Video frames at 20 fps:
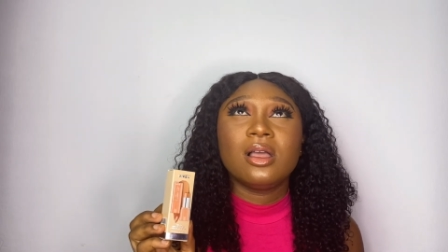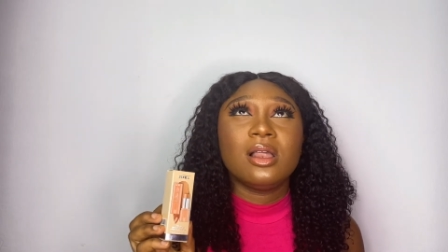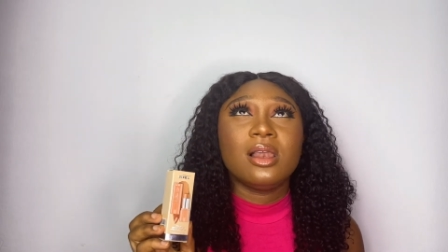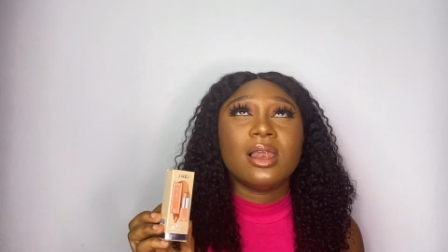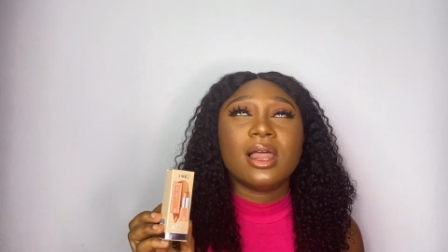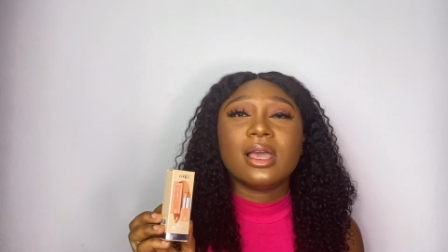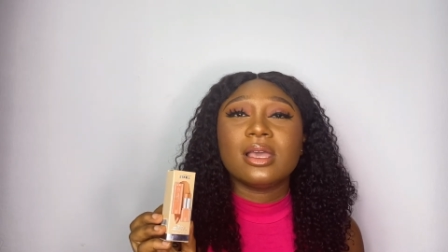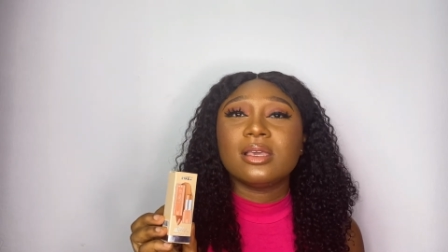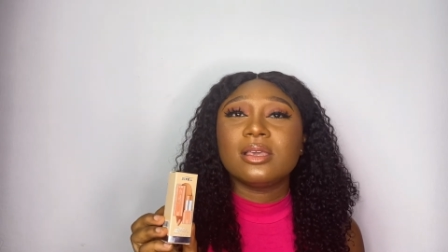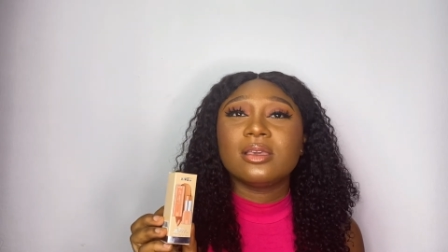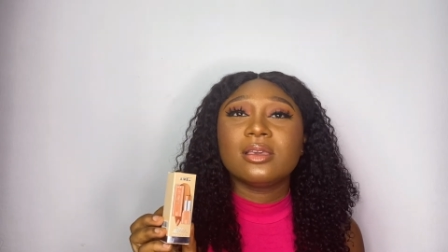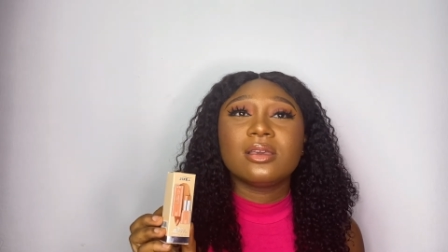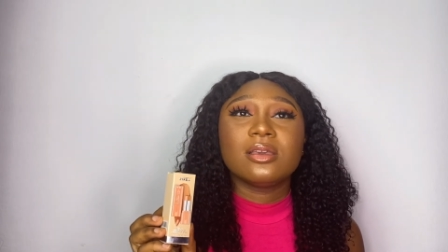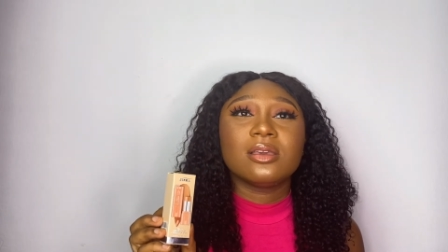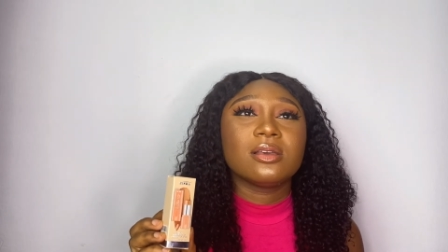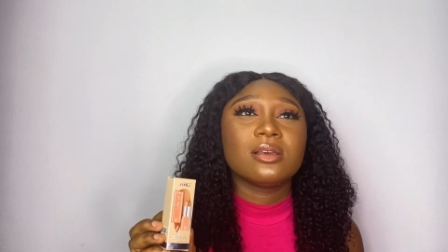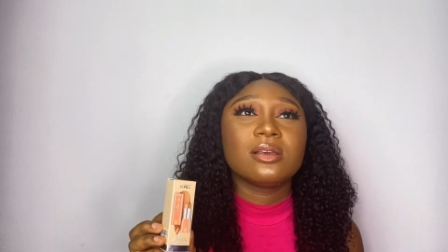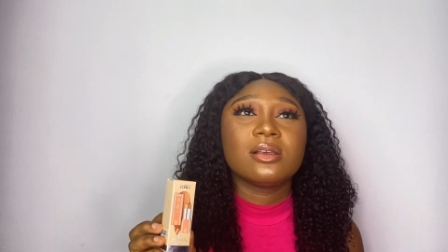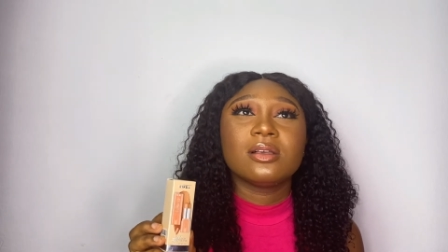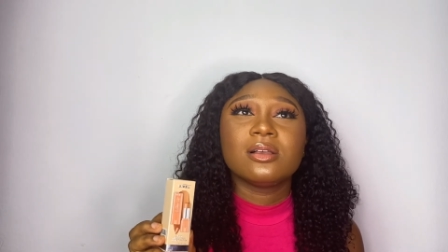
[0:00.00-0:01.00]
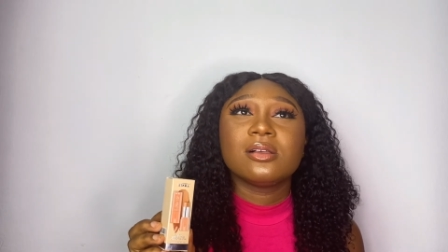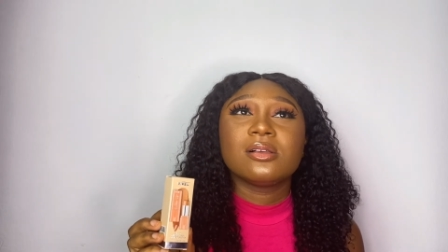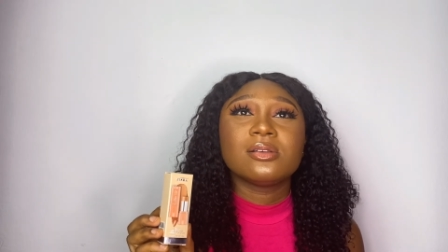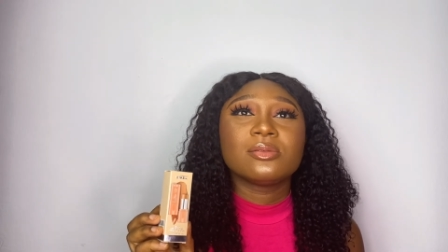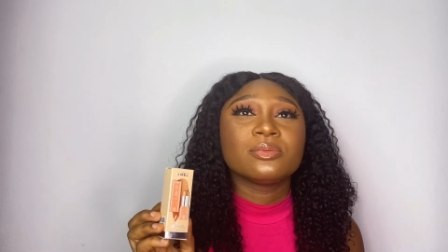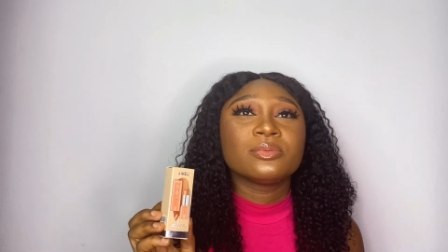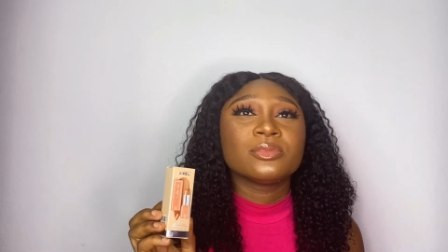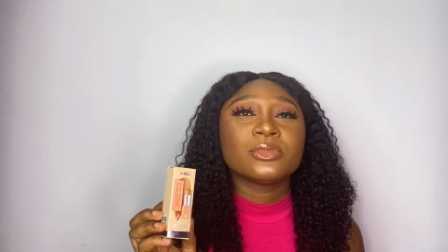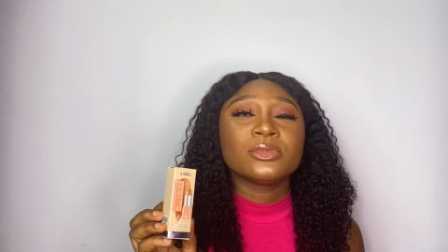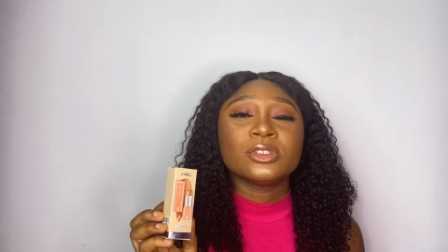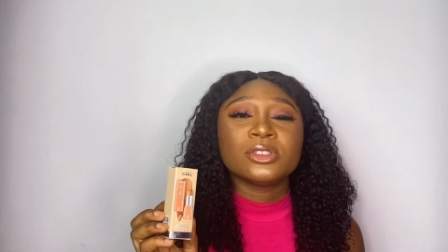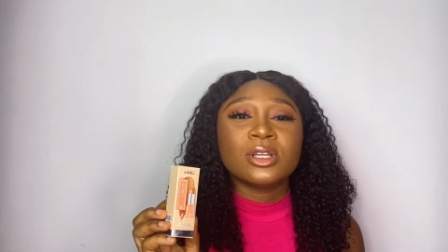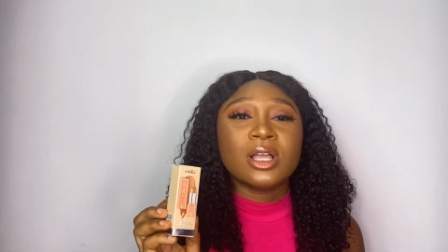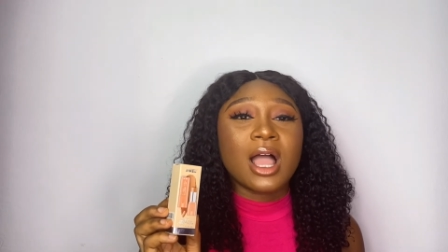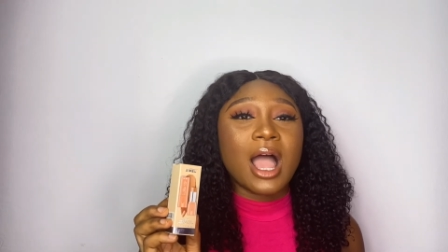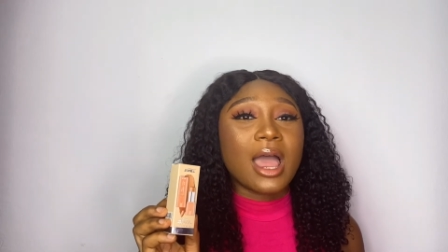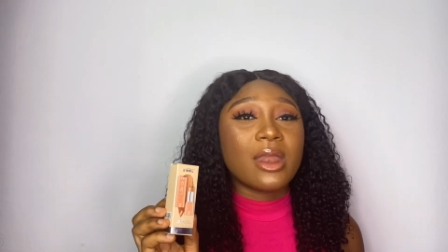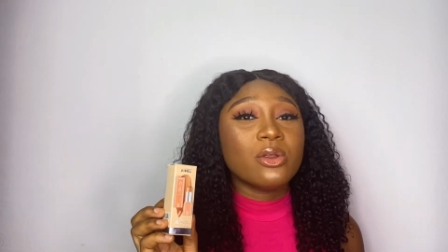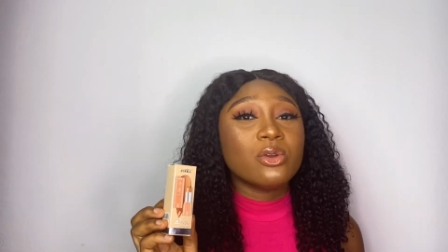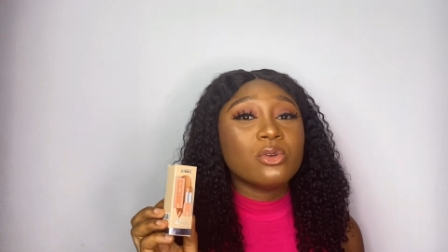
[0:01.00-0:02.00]
like,
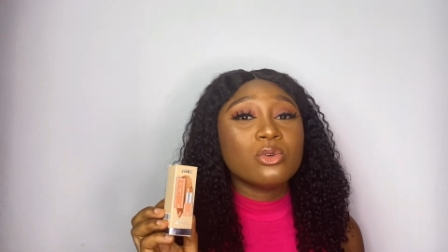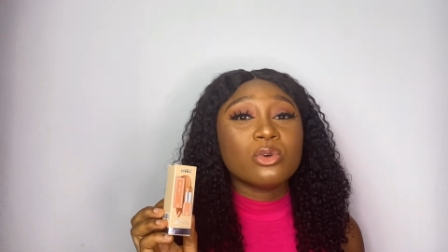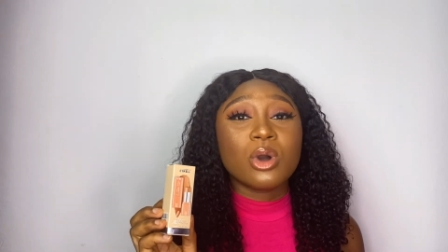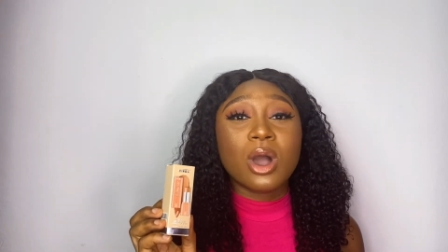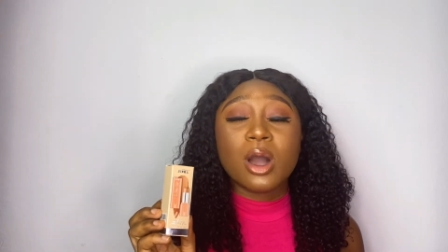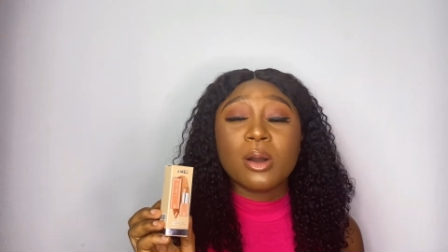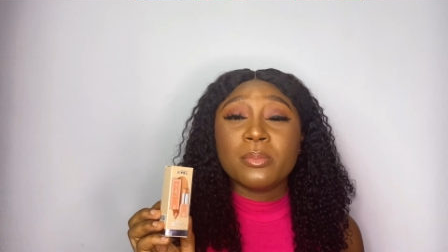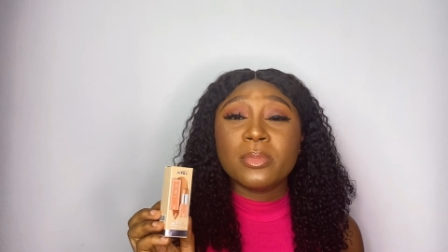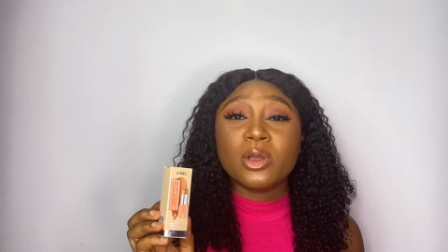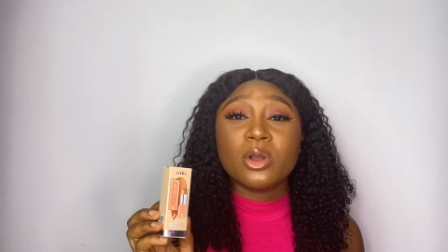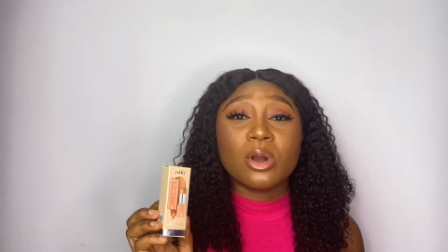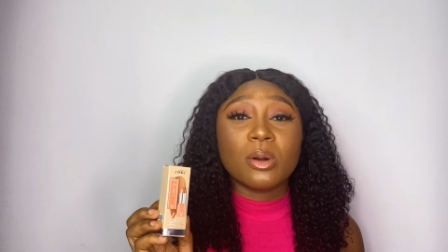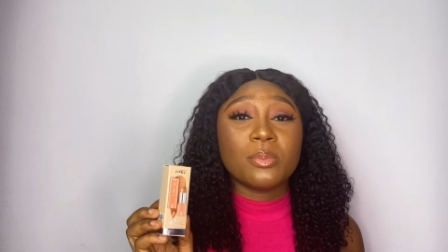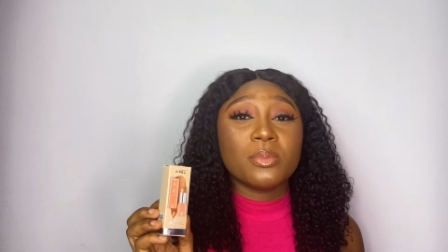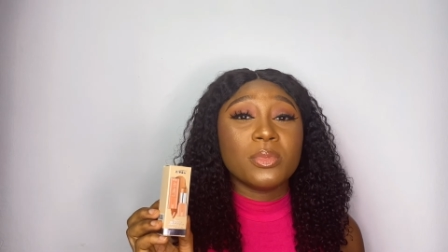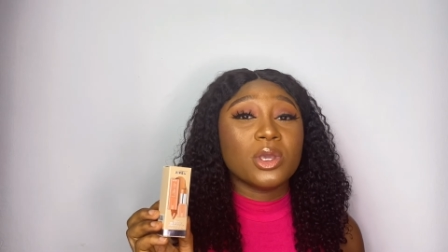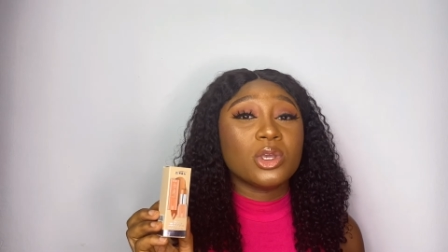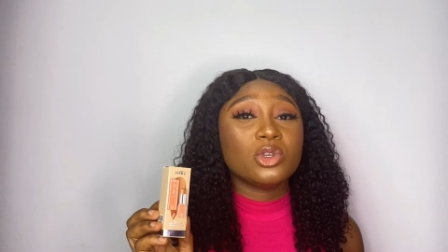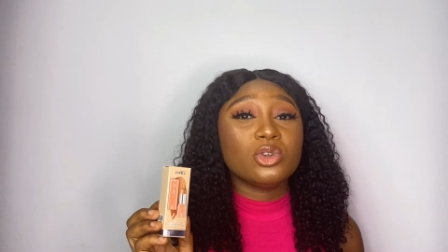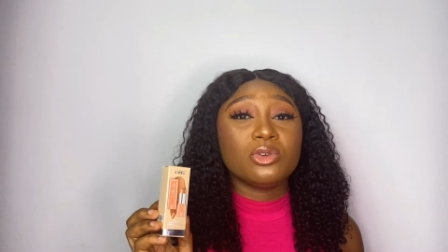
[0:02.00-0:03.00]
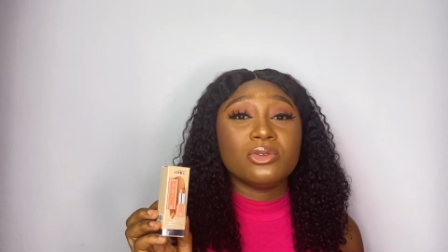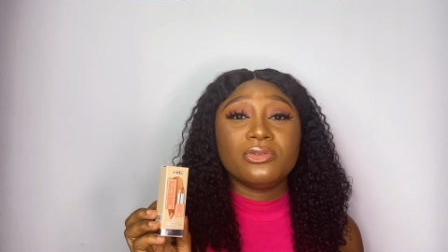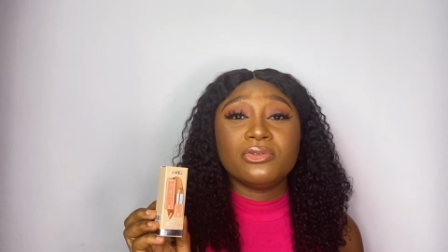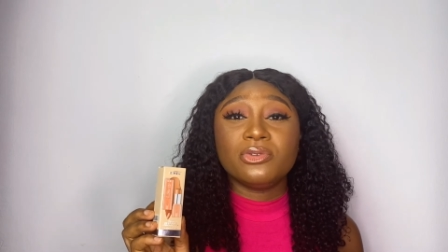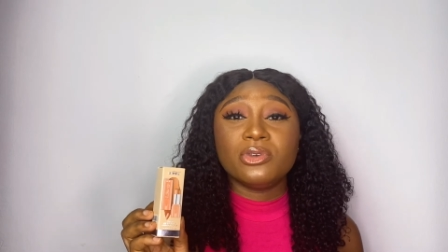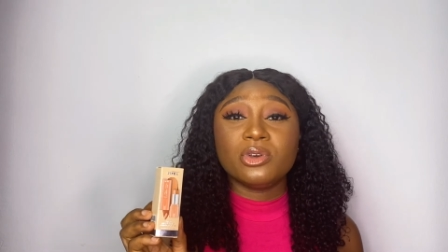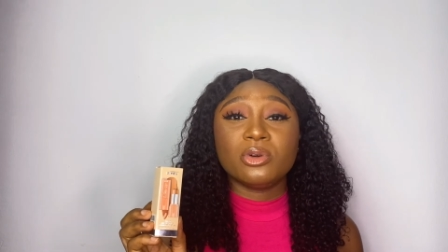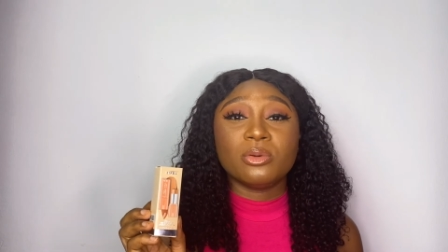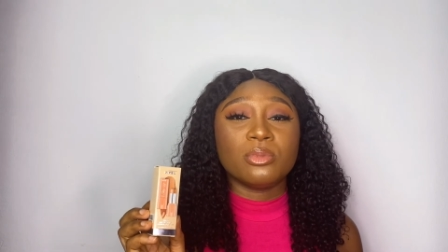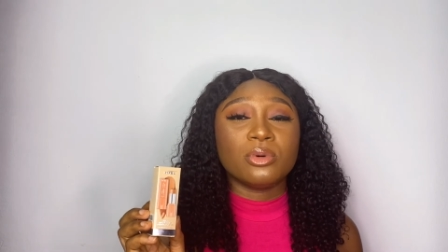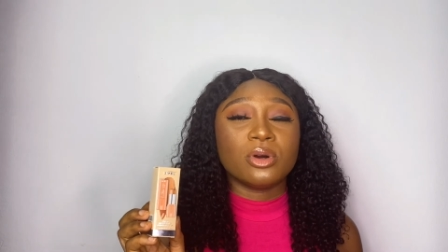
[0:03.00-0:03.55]
I don't know how makeup makes you feel,